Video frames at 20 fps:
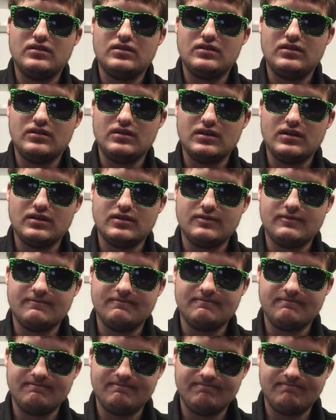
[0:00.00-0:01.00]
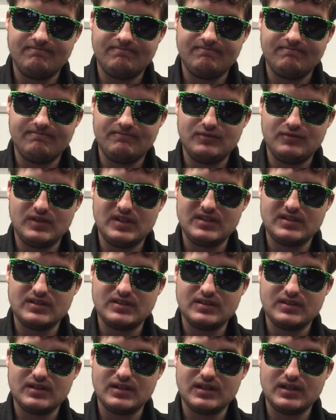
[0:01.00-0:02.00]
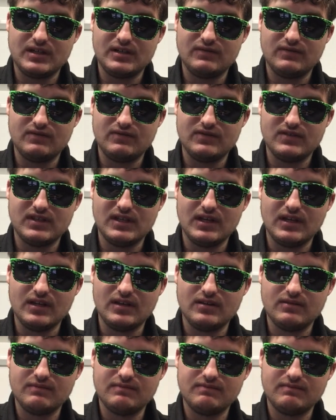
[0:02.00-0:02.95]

Yeah, that's kind of sad.